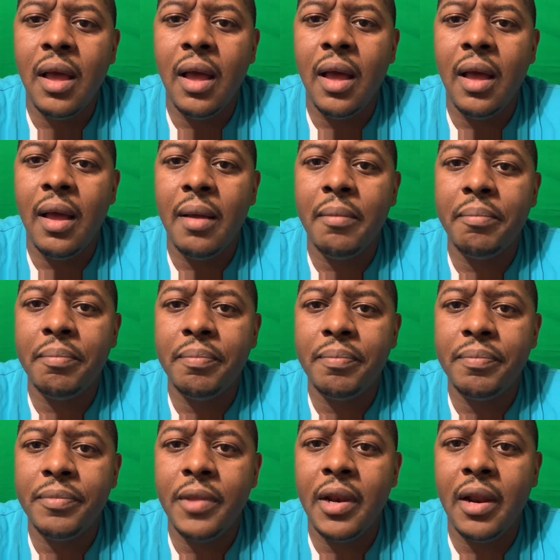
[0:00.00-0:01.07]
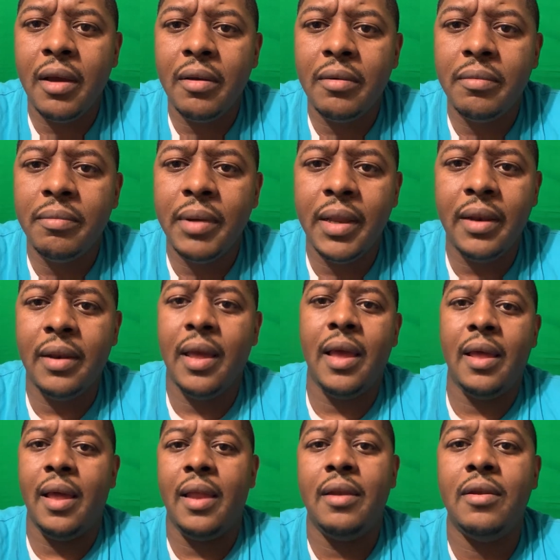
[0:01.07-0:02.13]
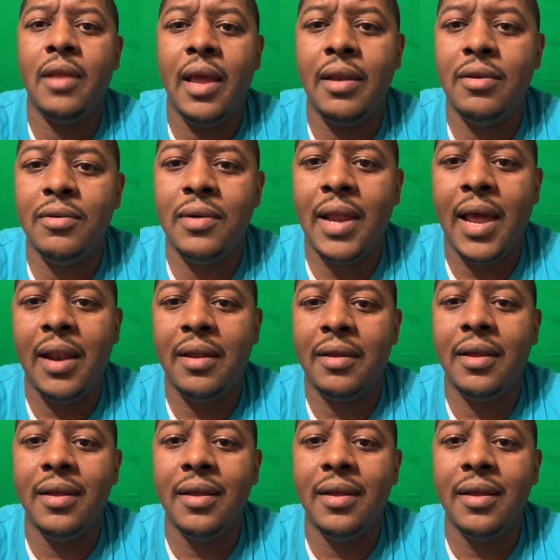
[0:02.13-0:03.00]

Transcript: But I do not.